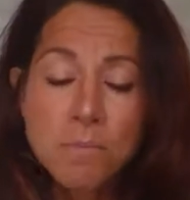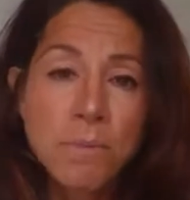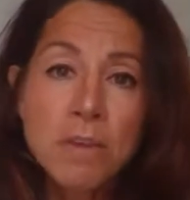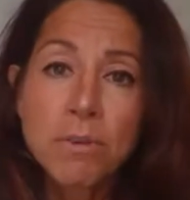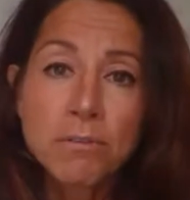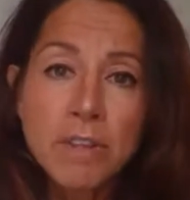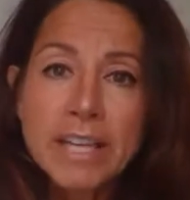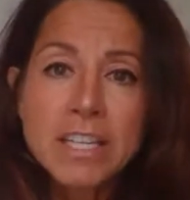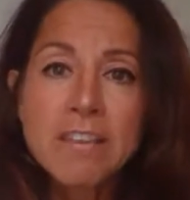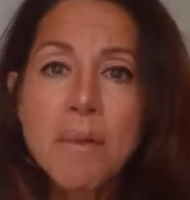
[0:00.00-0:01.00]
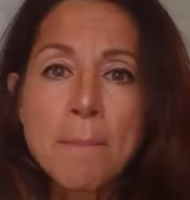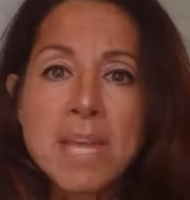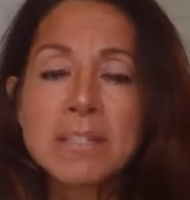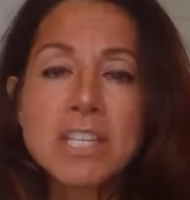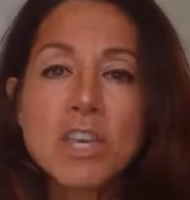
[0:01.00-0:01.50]
Being reflective
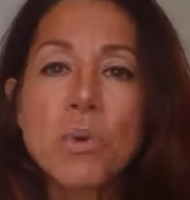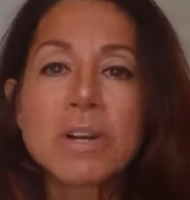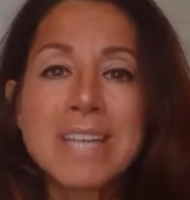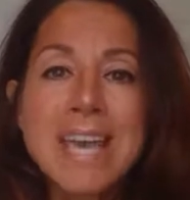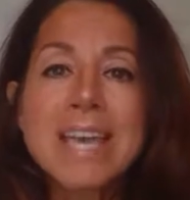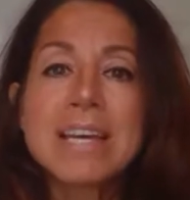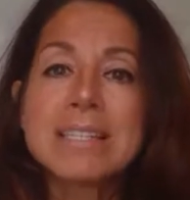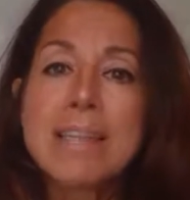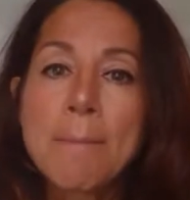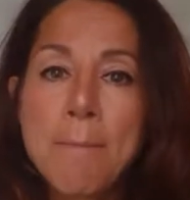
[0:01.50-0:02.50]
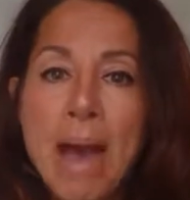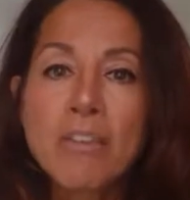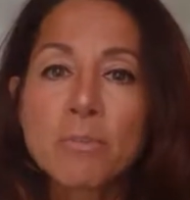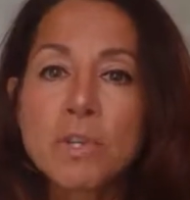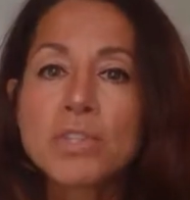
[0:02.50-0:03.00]
means that you are taking a step
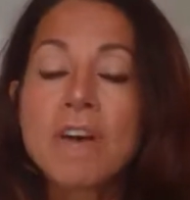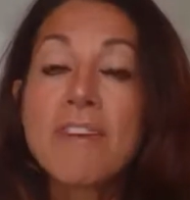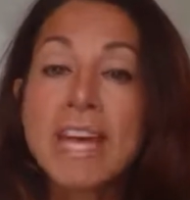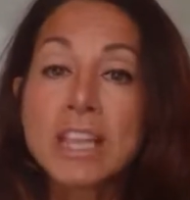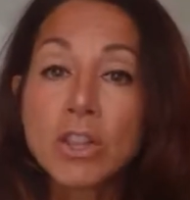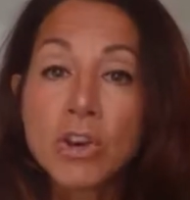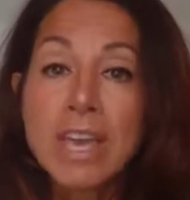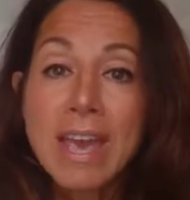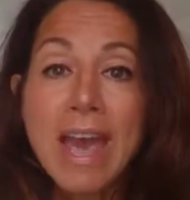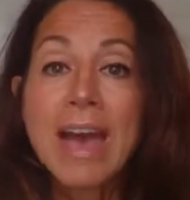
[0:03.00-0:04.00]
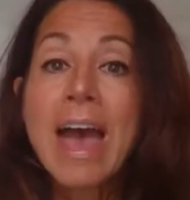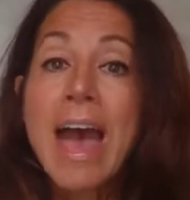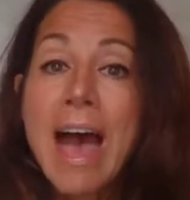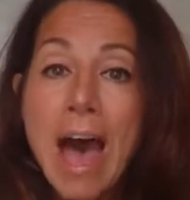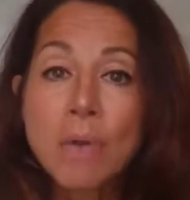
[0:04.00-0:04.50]
back from yourself and looking at
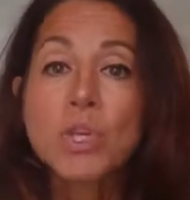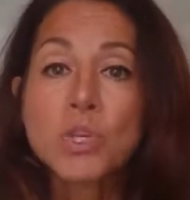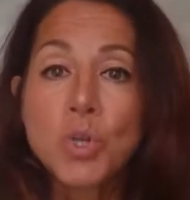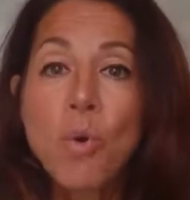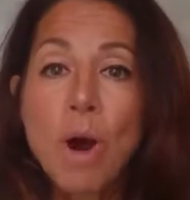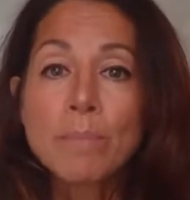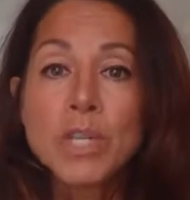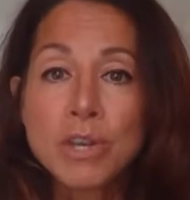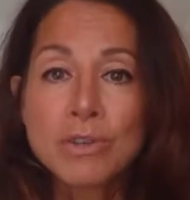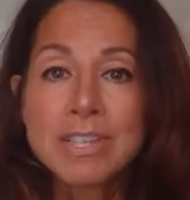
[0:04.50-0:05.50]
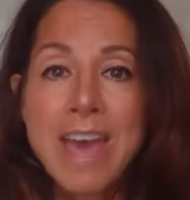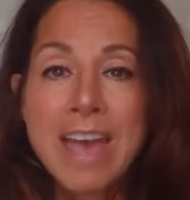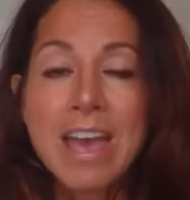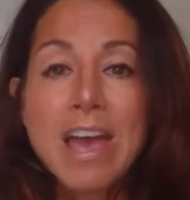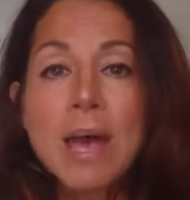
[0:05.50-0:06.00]
how you show up to your
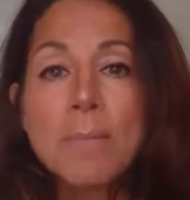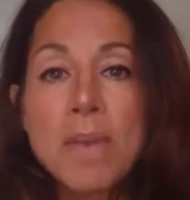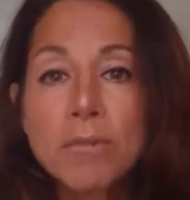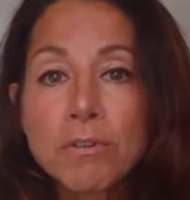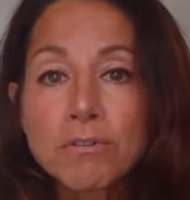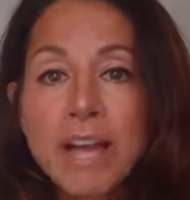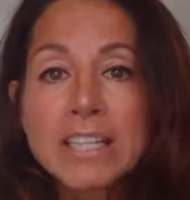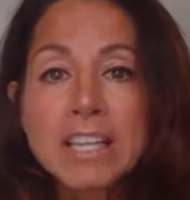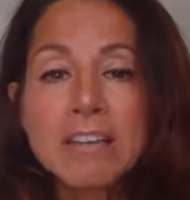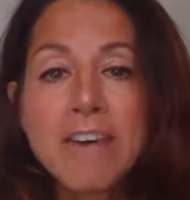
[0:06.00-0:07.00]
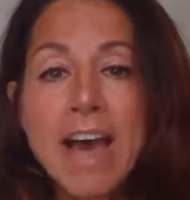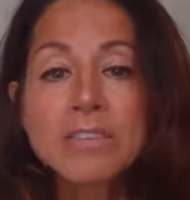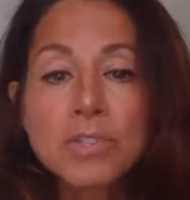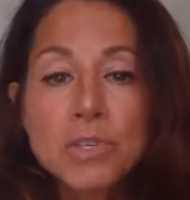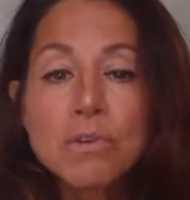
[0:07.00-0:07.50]
day. Being reflective
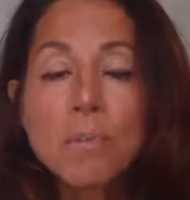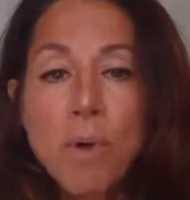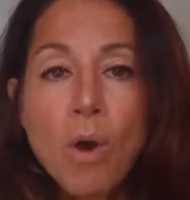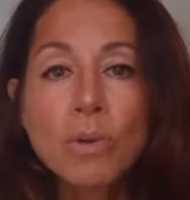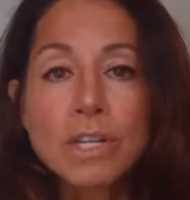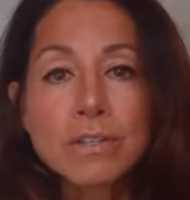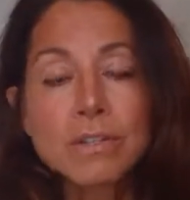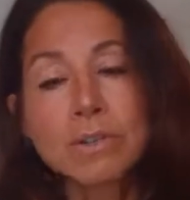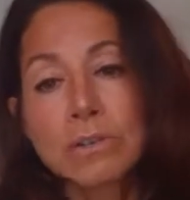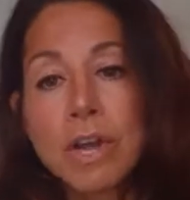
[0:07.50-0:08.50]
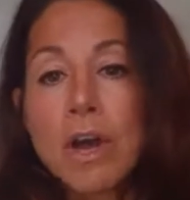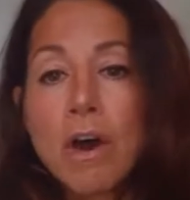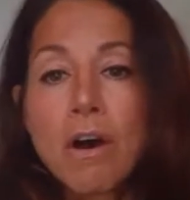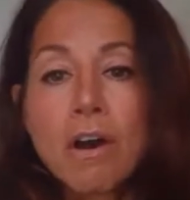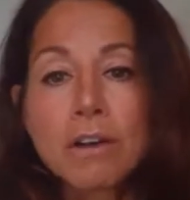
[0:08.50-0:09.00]
has two components or
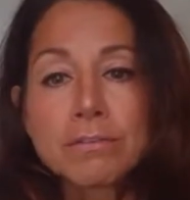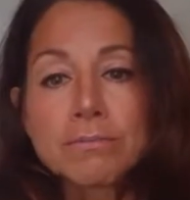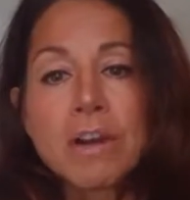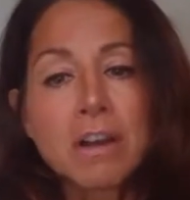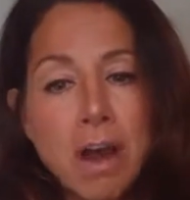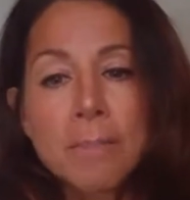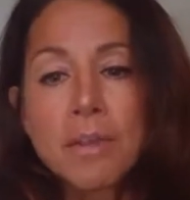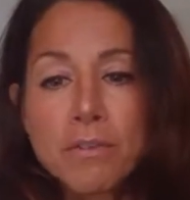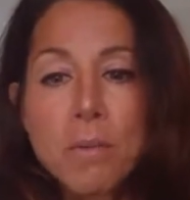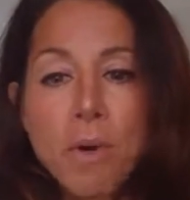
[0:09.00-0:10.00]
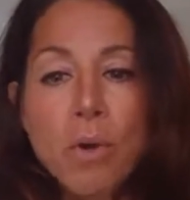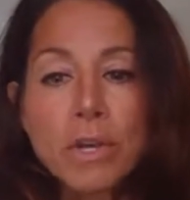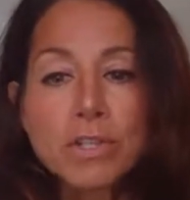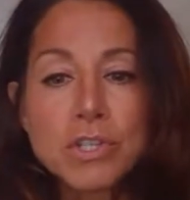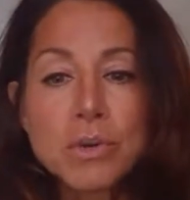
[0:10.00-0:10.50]
a couple of
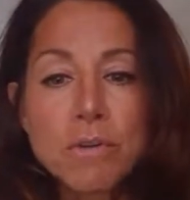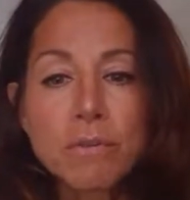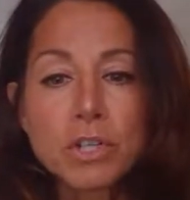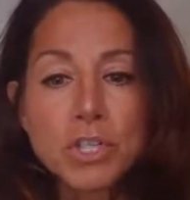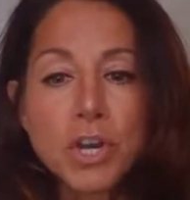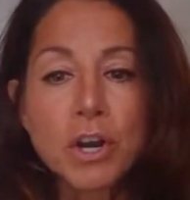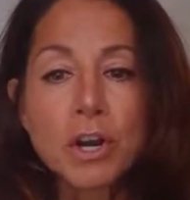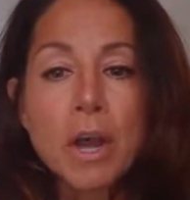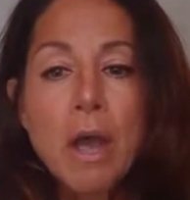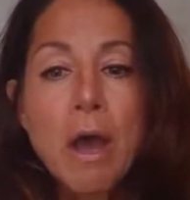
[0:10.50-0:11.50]
components to it for sure.